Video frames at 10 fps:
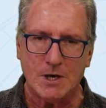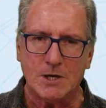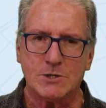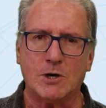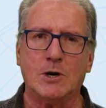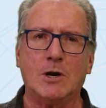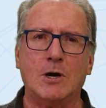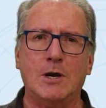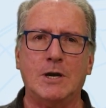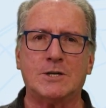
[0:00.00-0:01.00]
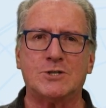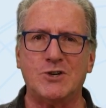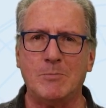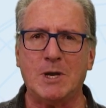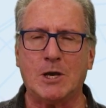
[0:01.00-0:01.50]
So
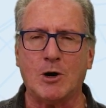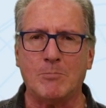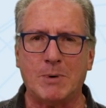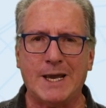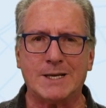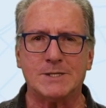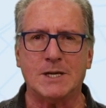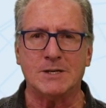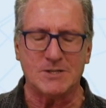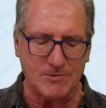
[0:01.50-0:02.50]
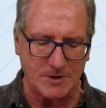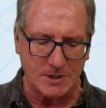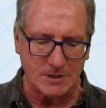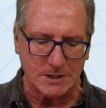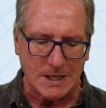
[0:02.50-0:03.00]
extremely complex and
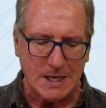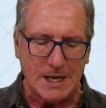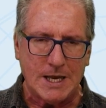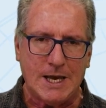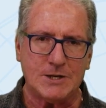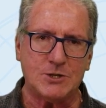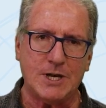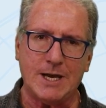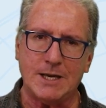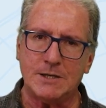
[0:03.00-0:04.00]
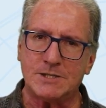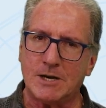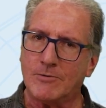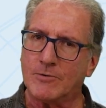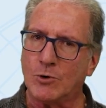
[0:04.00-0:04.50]
difficult. And today, instead
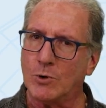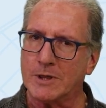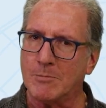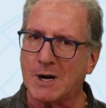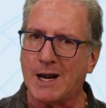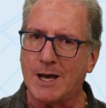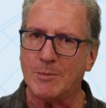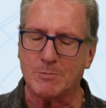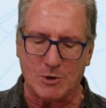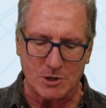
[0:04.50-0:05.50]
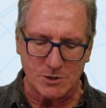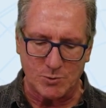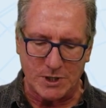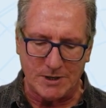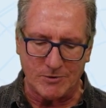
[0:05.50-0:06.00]
of calling them climate models, we
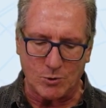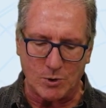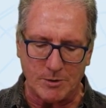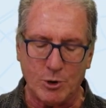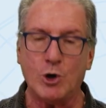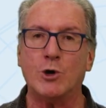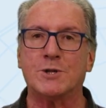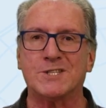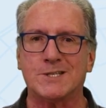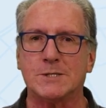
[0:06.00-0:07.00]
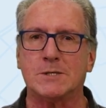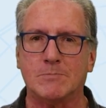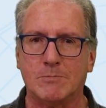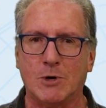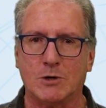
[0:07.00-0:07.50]
even call them Earth
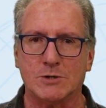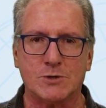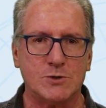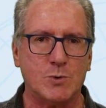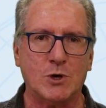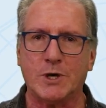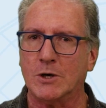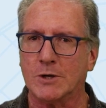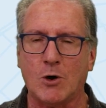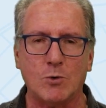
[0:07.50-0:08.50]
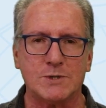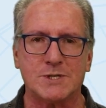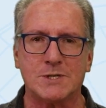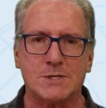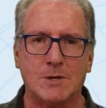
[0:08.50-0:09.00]
system models, because we're looking at the whole
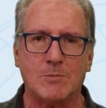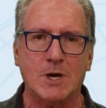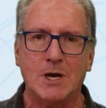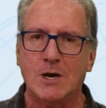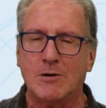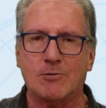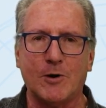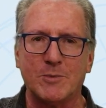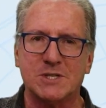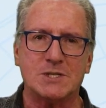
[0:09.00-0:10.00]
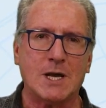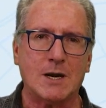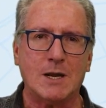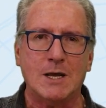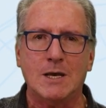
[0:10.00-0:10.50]
system from the
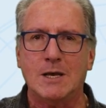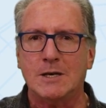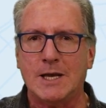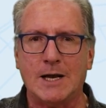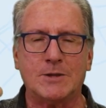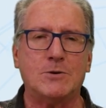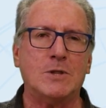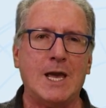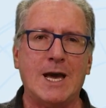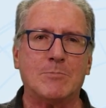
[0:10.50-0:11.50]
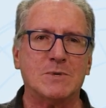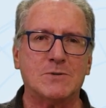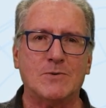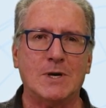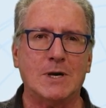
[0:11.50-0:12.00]
sun down through the
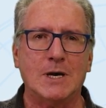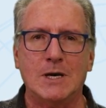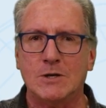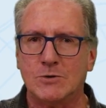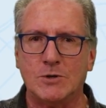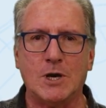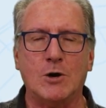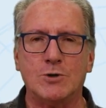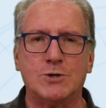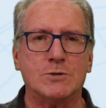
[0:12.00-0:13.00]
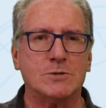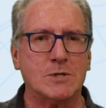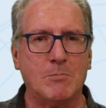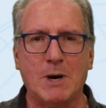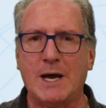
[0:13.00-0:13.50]
atmosphere to the oceans, the
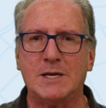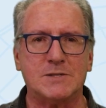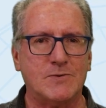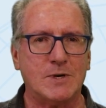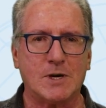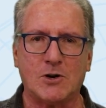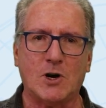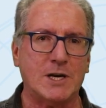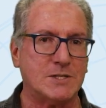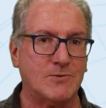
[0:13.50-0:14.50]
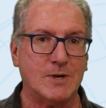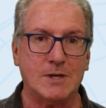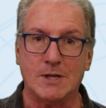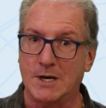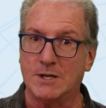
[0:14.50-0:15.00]
biosphere, the cryosphere,
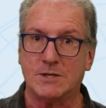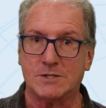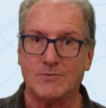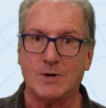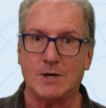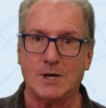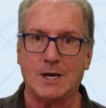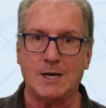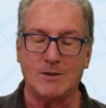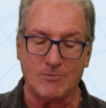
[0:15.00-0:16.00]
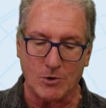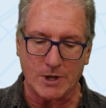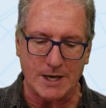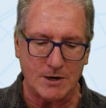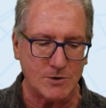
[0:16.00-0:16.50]
the lithosphere, again, the
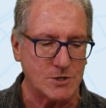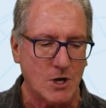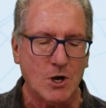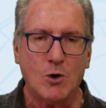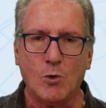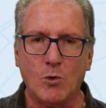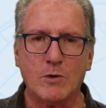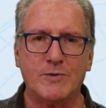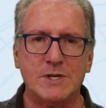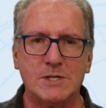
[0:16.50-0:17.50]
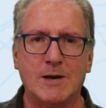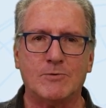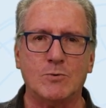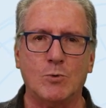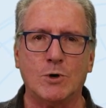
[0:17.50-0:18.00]
volcanoes. All of these have
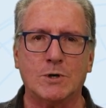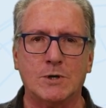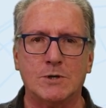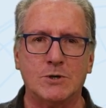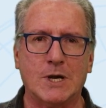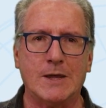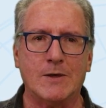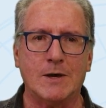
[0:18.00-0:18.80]
to work together